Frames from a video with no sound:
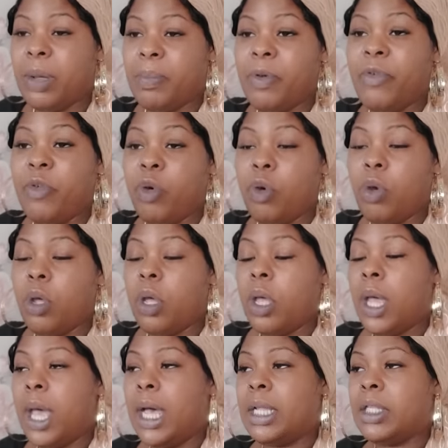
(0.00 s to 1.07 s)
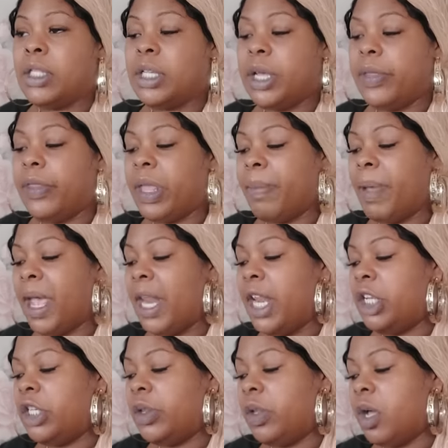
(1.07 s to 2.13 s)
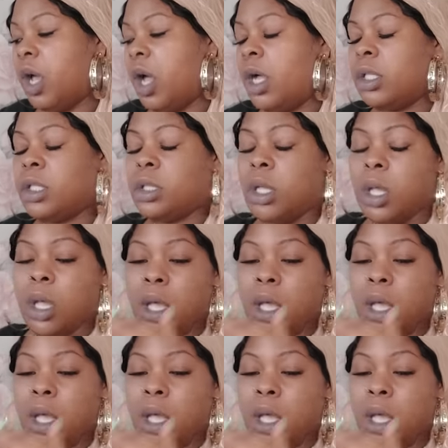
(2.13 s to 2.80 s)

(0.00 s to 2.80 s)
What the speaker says: beforehand, yeah, the type of energy, the cards